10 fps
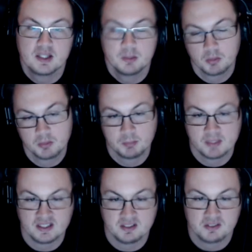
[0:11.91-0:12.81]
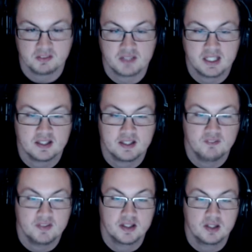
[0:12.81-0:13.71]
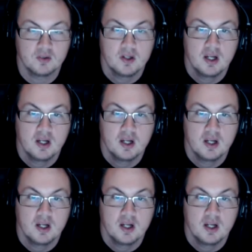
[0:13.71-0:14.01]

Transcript: I'll probably make this a Saturday video.